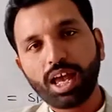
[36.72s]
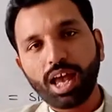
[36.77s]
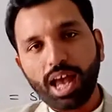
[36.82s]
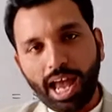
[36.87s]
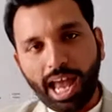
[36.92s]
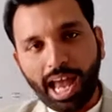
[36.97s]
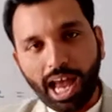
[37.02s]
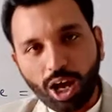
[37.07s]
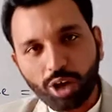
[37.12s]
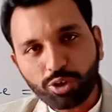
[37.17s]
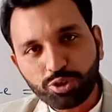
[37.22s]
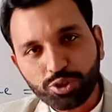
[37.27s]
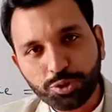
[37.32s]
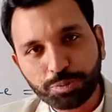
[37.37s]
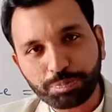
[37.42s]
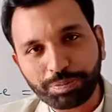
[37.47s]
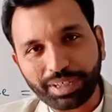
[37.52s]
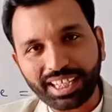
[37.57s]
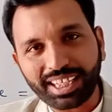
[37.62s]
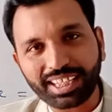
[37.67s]
How to
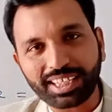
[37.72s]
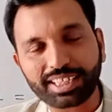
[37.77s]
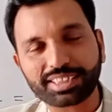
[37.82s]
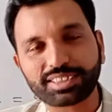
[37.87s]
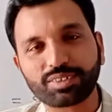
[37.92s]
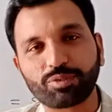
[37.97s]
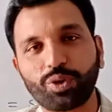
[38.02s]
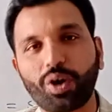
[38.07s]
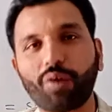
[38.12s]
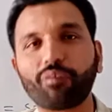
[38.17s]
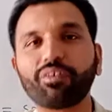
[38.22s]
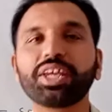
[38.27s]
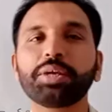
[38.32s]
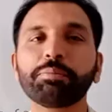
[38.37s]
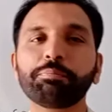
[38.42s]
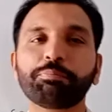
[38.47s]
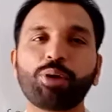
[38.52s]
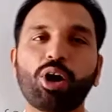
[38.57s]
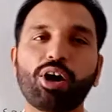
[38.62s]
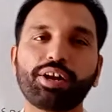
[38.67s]
speak is very
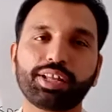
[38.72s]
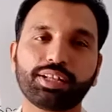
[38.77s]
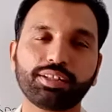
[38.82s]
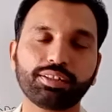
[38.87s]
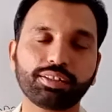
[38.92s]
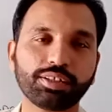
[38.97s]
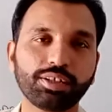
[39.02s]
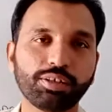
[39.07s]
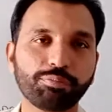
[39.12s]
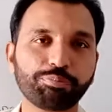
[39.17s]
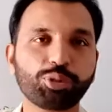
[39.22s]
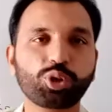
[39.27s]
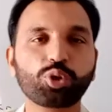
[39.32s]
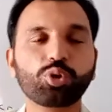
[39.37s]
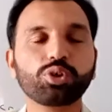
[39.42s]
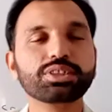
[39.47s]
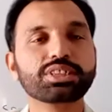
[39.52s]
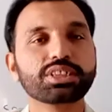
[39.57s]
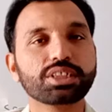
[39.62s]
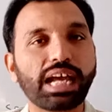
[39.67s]
important
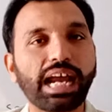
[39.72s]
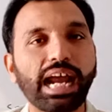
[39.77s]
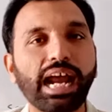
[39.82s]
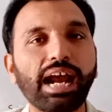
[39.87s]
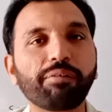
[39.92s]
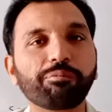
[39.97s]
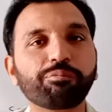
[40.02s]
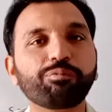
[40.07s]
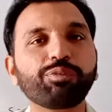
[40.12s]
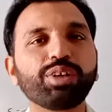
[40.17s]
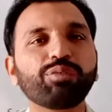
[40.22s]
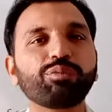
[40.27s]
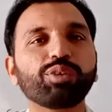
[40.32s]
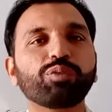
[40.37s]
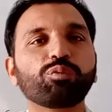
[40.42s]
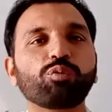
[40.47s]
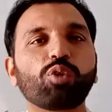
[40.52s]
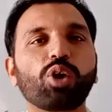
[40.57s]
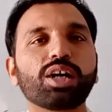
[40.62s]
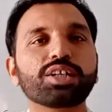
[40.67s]
because
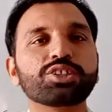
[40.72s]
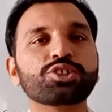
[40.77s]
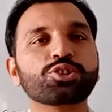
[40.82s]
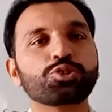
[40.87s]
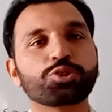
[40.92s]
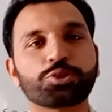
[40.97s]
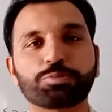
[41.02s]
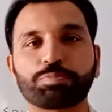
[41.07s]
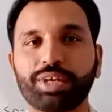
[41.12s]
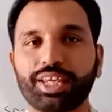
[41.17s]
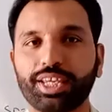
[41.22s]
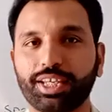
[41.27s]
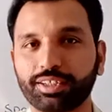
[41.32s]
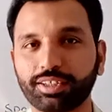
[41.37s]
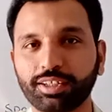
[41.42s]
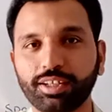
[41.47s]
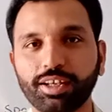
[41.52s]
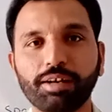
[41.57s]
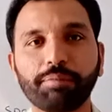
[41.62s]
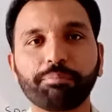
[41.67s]
everyone wants to speak
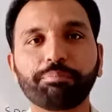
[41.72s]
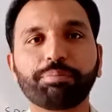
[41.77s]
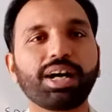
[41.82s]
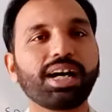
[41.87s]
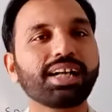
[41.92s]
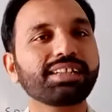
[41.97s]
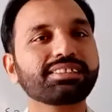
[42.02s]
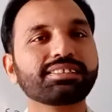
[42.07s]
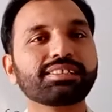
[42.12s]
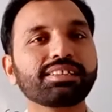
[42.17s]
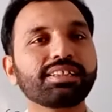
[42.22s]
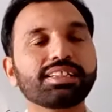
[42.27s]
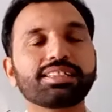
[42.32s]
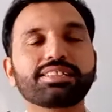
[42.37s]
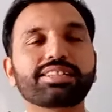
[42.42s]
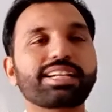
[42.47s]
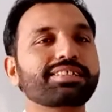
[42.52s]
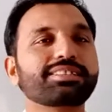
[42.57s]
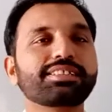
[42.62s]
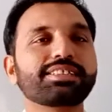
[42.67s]
but
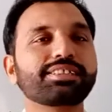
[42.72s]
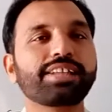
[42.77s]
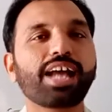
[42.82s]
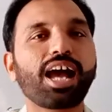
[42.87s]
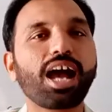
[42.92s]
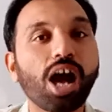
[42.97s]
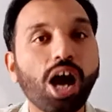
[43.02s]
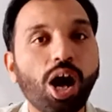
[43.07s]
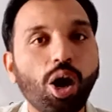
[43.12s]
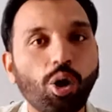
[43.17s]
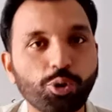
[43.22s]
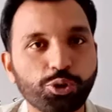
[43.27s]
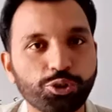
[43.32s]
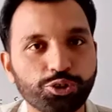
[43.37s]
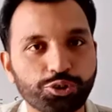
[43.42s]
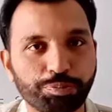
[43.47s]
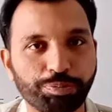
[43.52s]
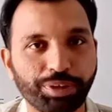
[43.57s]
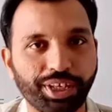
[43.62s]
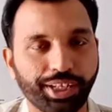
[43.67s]
doesn't know how to
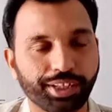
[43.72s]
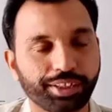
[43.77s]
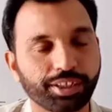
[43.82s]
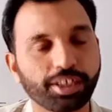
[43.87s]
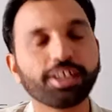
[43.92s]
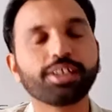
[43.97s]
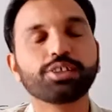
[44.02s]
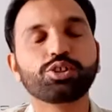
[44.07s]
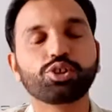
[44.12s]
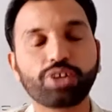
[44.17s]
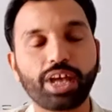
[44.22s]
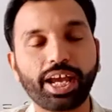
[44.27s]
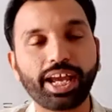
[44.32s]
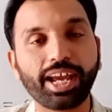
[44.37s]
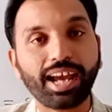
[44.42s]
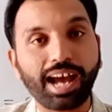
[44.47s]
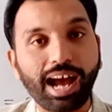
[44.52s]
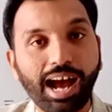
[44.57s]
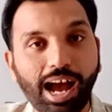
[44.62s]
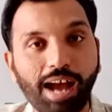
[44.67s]
speak.
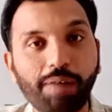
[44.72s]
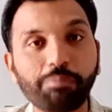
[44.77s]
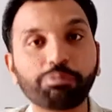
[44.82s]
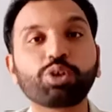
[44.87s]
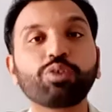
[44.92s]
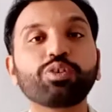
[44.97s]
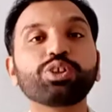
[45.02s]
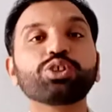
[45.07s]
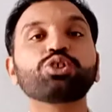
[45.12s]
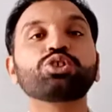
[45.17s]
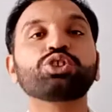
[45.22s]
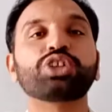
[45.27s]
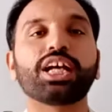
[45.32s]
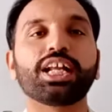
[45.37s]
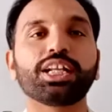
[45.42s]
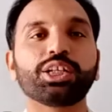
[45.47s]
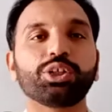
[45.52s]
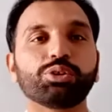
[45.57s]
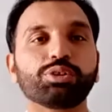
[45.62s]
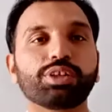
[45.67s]
Today I am going to
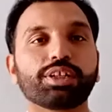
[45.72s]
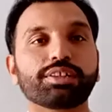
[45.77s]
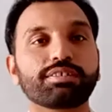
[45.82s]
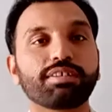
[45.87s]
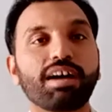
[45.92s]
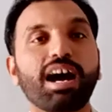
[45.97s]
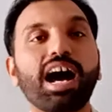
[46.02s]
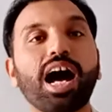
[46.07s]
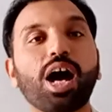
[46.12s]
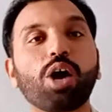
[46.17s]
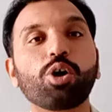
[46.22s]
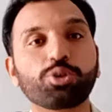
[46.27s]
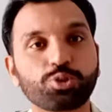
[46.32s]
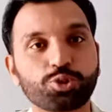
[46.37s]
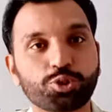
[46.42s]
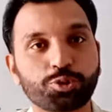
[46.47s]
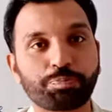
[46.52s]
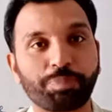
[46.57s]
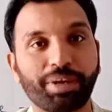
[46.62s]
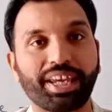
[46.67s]
tell you that how to
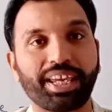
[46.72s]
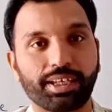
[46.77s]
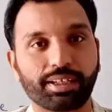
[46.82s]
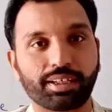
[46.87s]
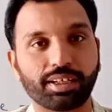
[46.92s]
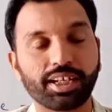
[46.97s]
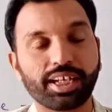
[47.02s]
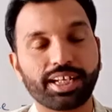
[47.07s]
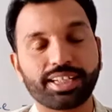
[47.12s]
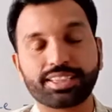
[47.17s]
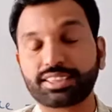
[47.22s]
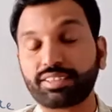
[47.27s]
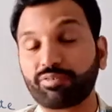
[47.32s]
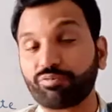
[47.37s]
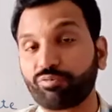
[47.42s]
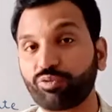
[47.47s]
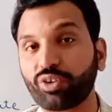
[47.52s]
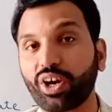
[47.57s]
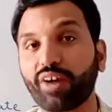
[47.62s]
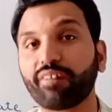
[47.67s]
speak. It is a
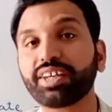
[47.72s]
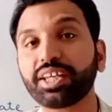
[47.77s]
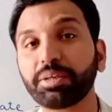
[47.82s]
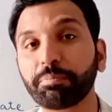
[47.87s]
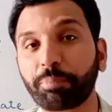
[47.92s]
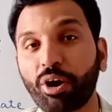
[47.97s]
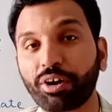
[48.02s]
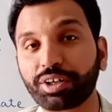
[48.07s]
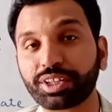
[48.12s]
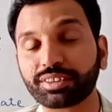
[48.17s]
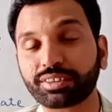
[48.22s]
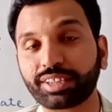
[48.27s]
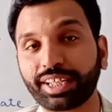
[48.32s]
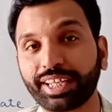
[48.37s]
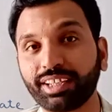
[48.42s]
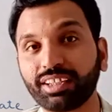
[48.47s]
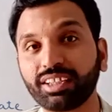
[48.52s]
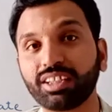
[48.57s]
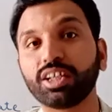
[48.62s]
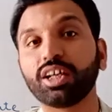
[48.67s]
very important
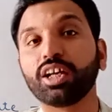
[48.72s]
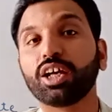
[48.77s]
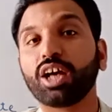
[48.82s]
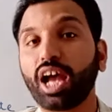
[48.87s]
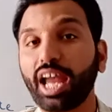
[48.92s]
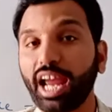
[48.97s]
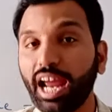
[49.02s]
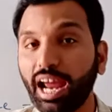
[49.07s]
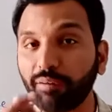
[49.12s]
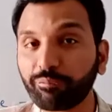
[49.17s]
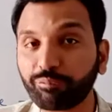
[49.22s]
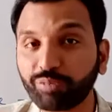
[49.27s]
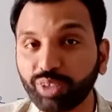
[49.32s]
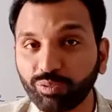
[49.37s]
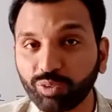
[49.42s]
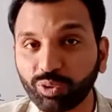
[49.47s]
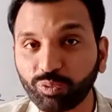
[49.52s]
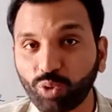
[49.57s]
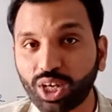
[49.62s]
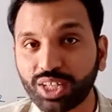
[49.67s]
thing.
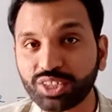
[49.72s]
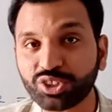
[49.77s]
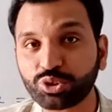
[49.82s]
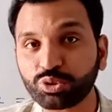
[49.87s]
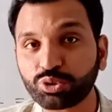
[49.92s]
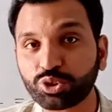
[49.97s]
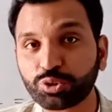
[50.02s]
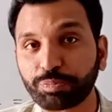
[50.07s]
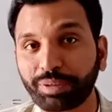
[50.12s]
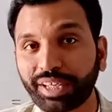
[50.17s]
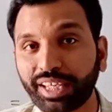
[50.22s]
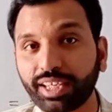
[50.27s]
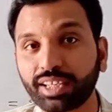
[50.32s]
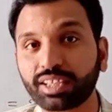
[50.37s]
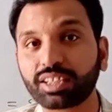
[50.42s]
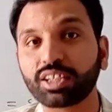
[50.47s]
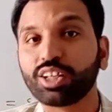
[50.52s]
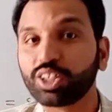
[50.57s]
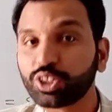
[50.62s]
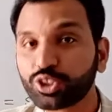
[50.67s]
Everyone wants to
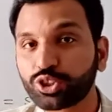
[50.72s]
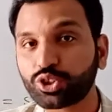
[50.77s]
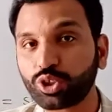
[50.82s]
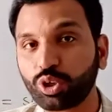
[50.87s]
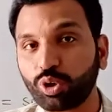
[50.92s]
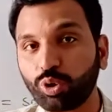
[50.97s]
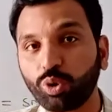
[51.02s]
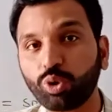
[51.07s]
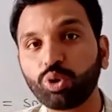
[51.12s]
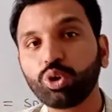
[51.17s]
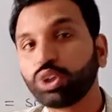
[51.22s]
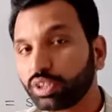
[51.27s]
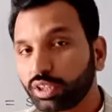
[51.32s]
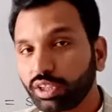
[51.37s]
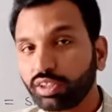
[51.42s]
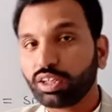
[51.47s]
speak, so